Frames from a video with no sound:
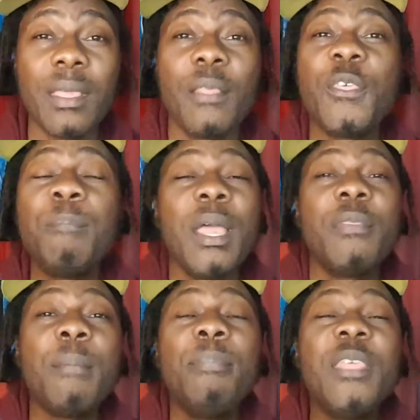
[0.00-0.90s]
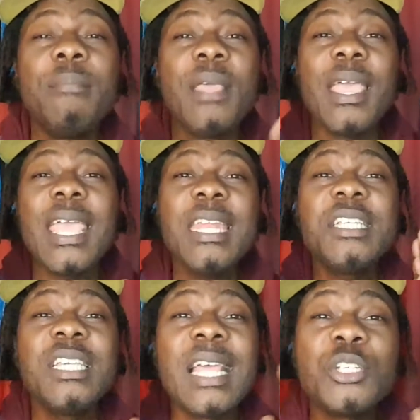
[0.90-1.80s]
The
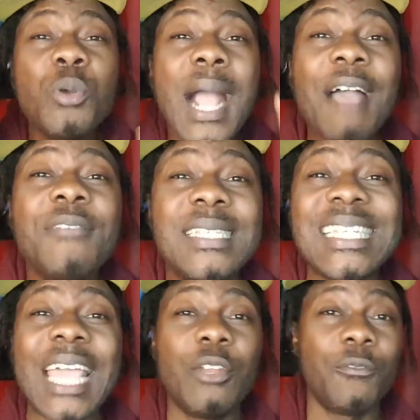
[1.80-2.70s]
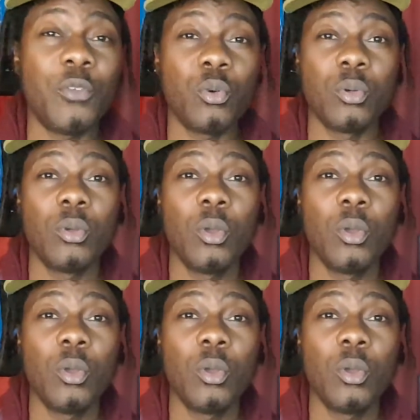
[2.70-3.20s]
energy that you have inside of you,